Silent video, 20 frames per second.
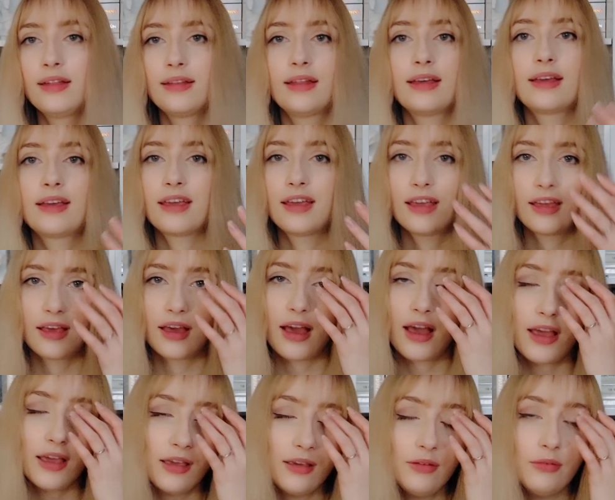Like,
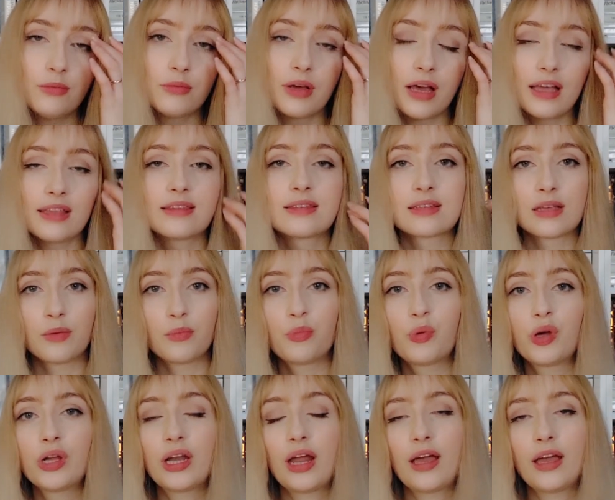at some
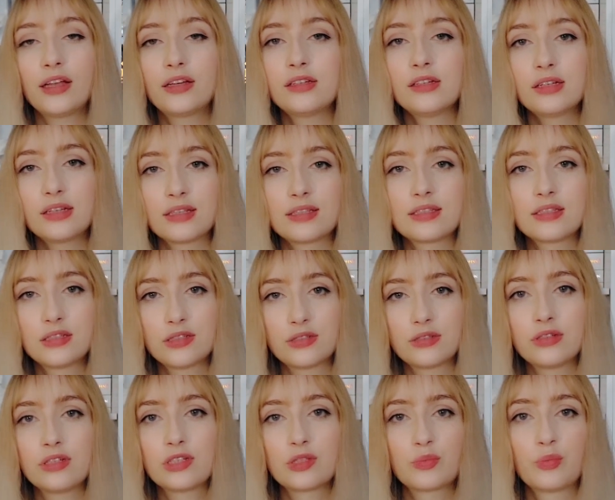point I had to listen
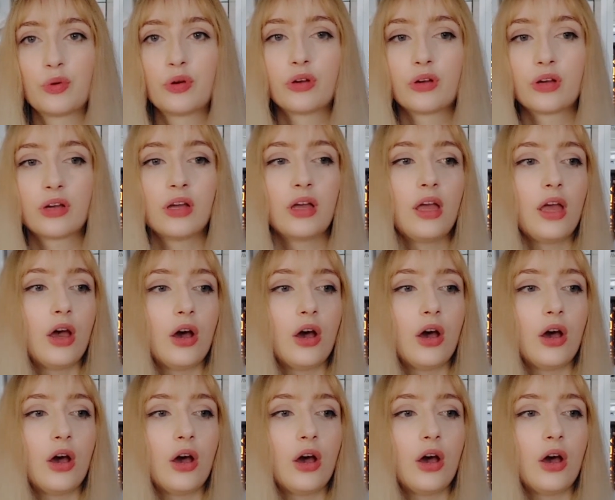to this book